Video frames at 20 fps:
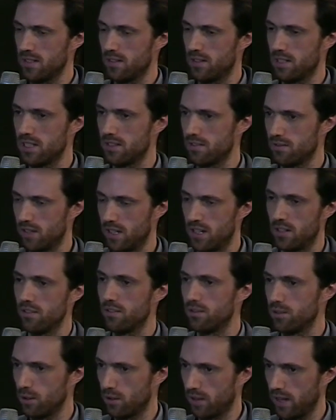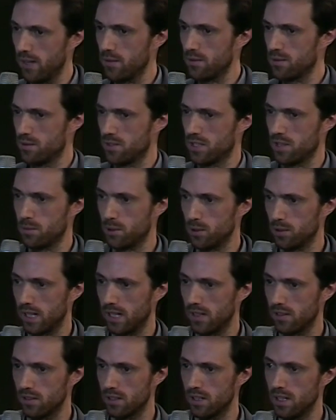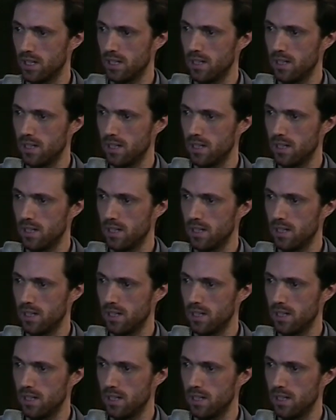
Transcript: If this figure of 4,000, which I pulled out,